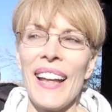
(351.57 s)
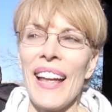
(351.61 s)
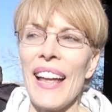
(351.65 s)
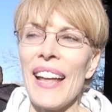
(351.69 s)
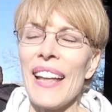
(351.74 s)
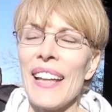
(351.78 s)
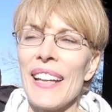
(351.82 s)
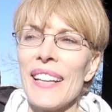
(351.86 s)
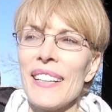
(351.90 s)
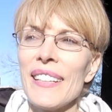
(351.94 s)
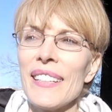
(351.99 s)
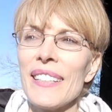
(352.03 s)

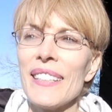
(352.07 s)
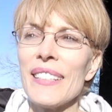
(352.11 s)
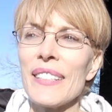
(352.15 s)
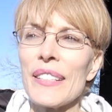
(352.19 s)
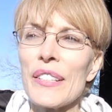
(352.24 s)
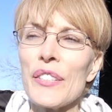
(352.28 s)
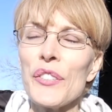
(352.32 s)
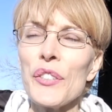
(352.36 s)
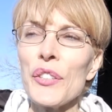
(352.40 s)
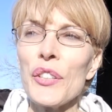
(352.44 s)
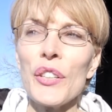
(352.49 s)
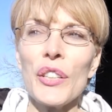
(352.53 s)
And
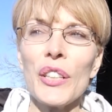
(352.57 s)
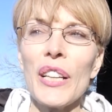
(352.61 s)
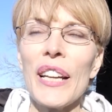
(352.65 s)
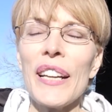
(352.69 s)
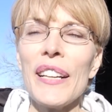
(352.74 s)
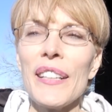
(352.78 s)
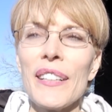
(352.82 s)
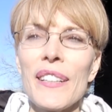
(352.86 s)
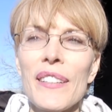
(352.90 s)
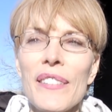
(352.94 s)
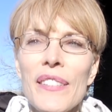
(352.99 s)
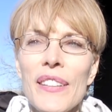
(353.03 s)
sooner or
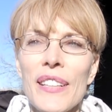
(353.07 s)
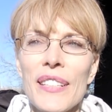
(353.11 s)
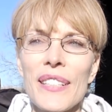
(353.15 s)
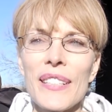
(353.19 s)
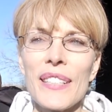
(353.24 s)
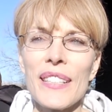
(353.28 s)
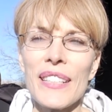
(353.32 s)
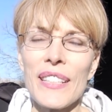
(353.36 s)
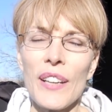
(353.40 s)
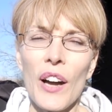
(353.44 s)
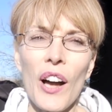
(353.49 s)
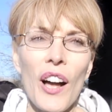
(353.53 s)
later,
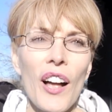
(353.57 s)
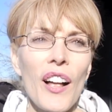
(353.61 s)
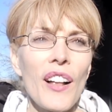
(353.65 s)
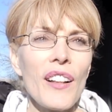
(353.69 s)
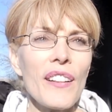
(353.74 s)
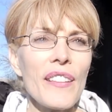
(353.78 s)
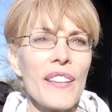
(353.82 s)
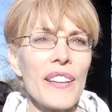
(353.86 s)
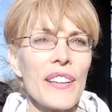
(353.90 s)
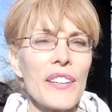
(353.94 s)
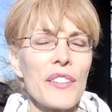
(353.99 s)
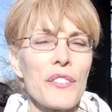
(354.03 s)

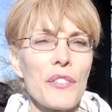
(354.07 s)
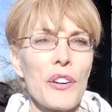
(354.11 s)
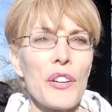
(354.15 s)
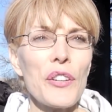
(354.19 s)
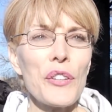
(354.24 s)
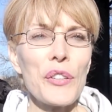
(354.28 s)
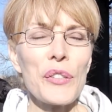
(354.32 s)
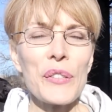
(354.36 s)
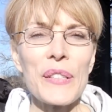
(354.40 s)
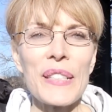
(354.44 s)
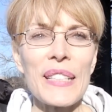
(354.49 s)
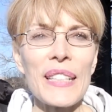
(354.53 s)
all the
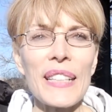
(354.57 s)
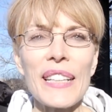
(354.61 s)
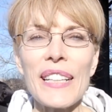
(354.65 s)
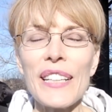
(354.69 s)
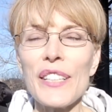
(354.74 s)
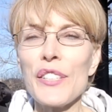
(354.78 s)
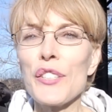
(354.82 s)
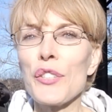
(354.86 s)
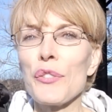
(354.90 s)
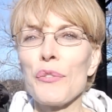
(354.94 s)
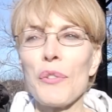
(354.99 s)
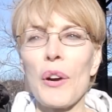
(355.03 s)
roads
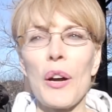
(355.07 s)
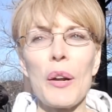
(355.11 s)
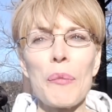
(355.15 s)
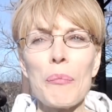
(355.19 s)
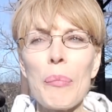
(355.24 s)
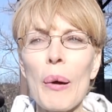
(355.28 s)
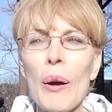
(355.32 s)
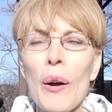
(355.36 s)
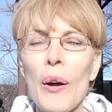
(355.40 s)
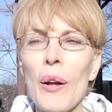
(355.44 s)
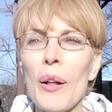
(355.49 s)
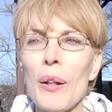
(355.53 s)
lead to Ron
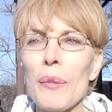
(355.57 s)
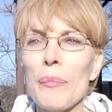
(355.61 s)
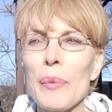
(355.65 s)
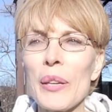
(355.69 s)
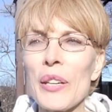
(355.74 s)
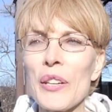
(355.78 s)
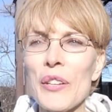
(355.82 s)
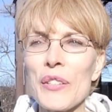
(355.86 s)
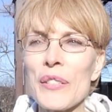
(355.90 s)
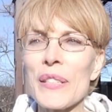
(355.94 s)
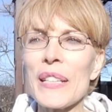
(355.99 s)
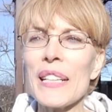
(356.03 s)
Paul
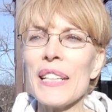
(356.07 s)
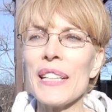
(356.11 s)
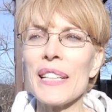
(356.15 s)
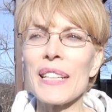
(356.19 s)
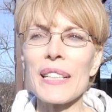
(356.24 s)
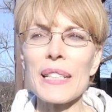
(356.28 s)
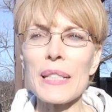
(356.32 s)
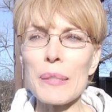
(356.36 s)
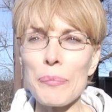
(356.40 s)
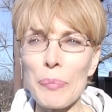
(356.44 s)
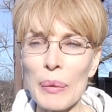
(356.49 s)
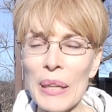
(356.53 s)
because he
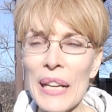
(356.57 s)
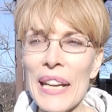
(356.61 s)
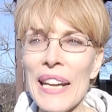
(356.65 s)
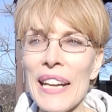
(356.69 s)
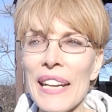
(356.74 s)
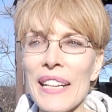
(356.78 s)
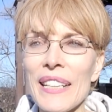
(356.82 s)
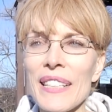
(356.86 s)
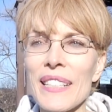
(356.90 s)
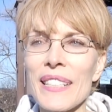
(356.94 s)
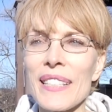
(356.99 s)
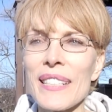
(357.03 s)

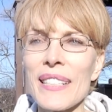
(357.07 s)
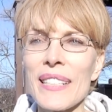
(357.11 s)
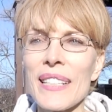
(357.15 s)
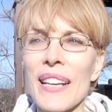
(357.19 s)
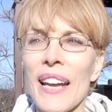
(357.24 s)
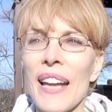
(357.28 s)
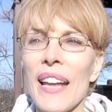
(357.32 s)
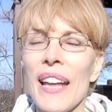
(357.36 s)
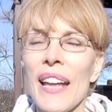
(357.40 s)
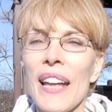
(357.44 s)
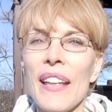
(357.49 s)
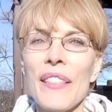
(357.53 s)
explains
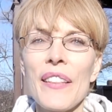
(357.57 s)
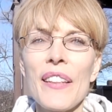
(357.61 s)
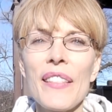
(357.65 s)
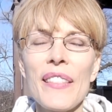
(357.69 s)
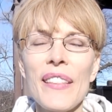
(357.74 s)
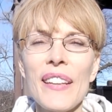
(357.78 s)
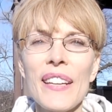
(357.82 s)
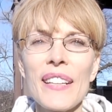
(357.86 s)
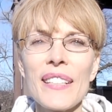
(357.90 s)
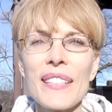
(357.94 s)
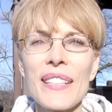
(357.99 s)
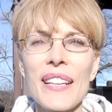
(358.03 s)
the
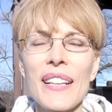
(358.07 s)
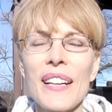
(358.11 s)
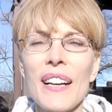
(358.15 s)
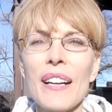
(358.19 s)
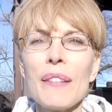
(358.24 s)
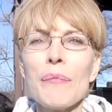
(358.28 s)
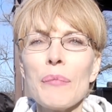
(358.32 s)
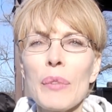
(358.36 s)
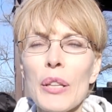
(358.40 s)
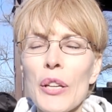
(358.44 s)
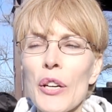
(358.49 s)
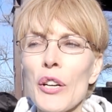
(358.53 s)
things that
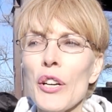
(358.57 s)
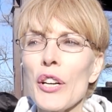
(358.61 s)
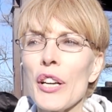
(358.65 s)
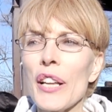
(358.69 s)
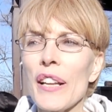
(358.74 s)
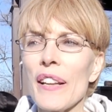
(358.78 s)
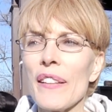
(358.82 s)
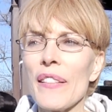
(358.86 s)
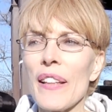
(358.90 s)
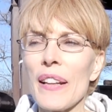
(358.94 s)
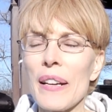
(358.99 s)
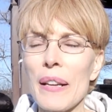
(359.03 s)
I'm
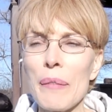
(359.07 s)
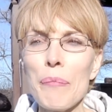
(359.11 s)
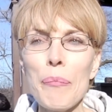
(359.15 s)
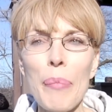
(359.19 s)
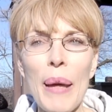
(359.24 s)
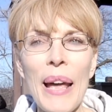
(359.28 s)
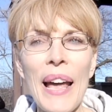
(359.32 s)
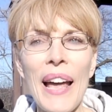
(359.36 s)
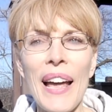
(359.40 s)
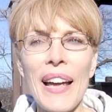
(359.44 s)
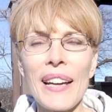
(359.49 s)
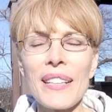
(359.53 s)
learning that
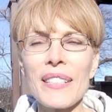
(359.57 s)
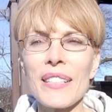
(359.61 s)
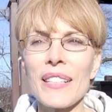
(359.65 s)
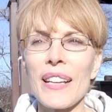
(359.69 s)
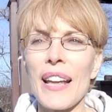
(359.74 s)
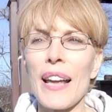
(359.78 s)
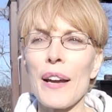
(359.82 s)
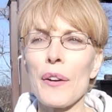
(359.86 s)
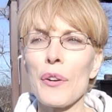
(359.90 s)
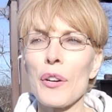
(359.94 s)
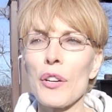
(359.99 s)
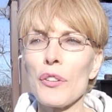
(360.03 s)
impact
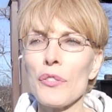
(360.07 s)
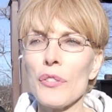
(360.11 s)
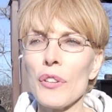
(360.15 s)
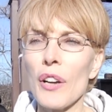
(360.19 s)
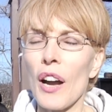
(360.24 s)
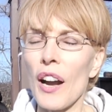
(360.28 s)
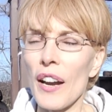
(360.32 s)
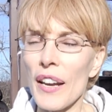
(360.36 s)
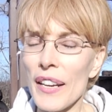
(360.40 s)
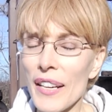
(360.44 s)
our